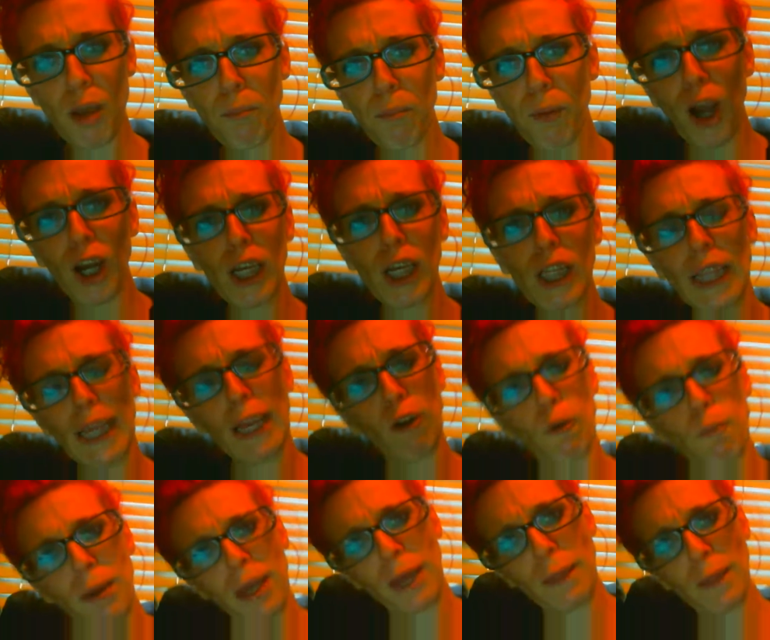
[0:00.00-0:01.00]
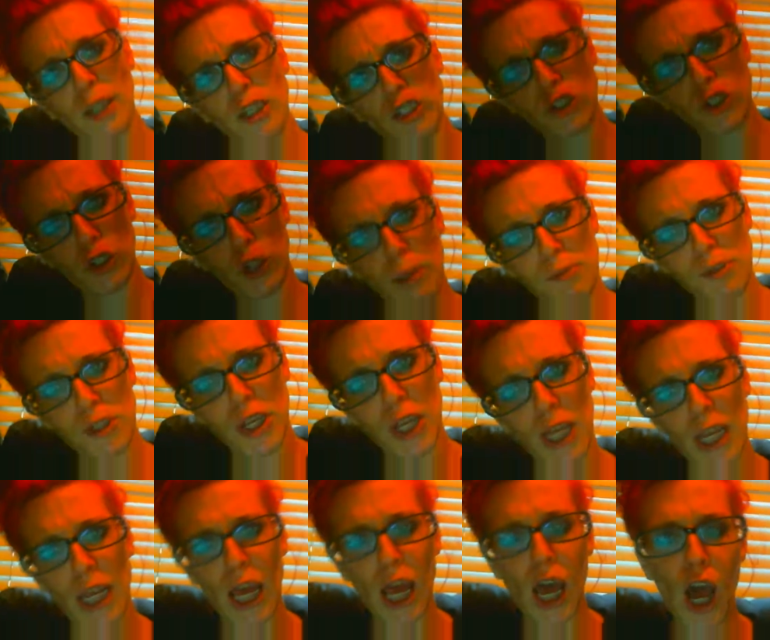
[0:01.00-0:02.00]
product link will be in the
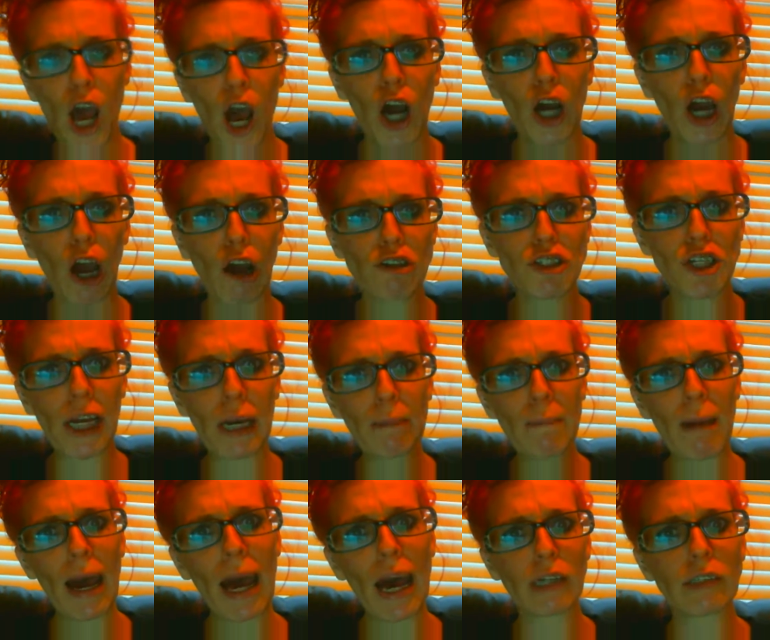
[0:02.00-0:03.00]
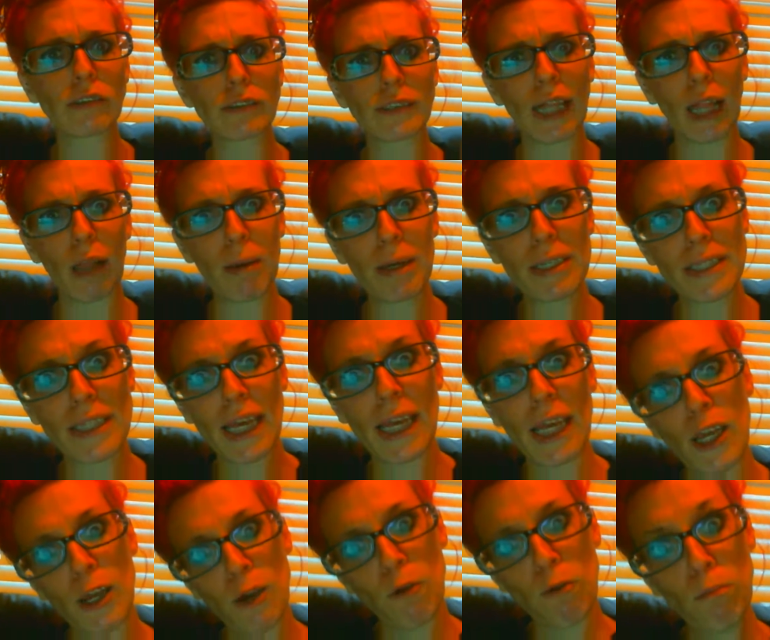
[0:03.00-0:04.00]
description. Go check them out. Tell them I sent
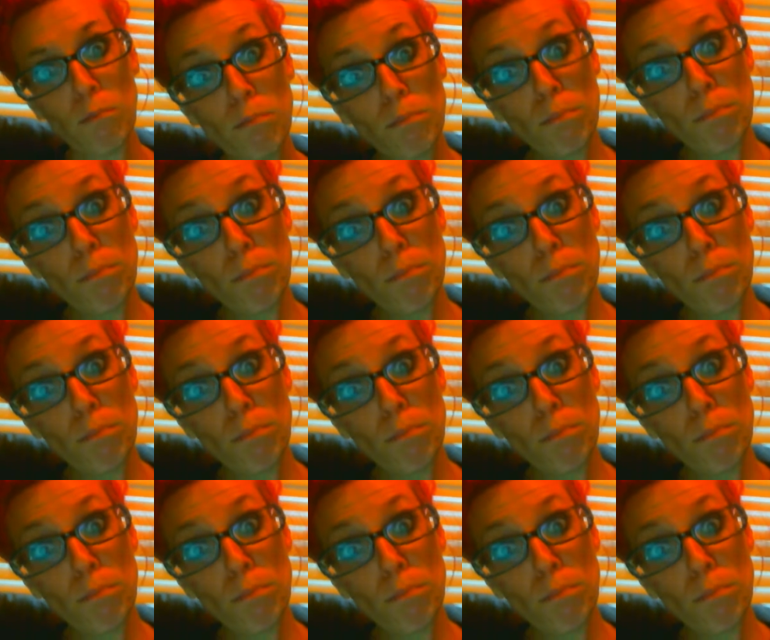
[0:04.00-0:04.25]
you.